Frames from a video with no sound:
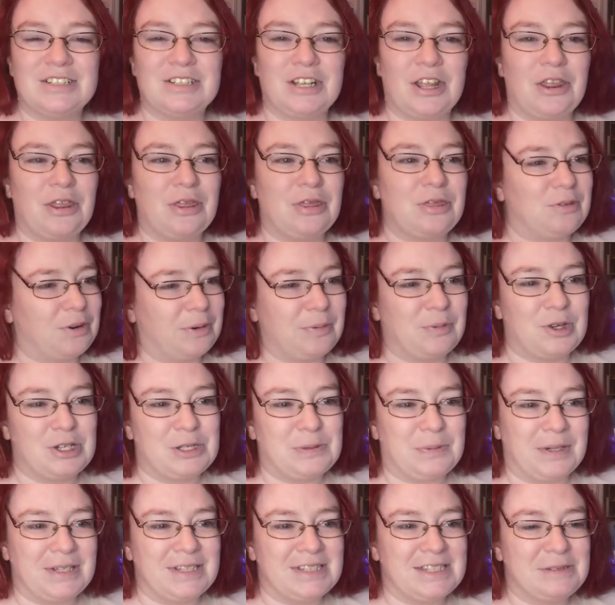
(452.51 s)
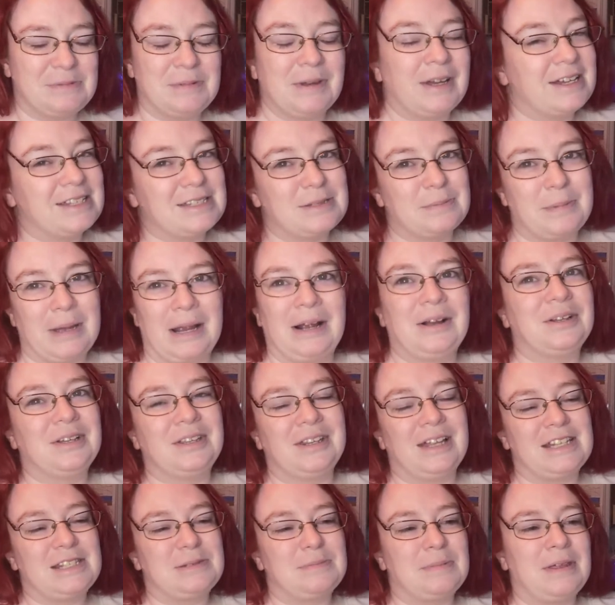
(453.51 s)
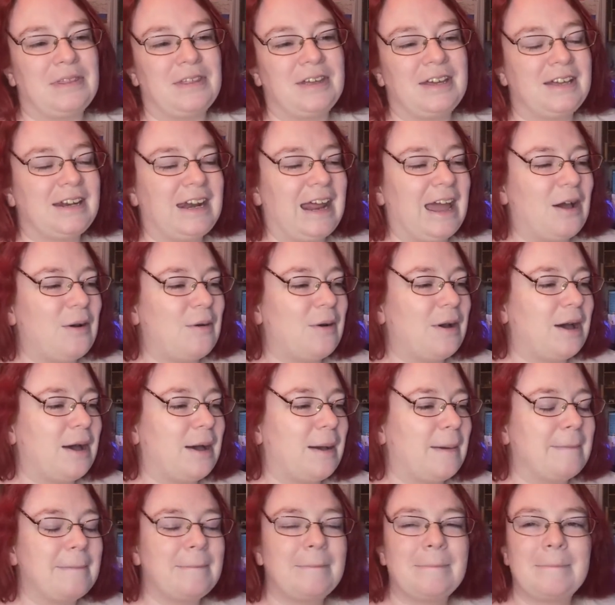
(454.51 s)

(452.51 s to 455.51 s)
done 3 more sprints, because apparently that's my thing now.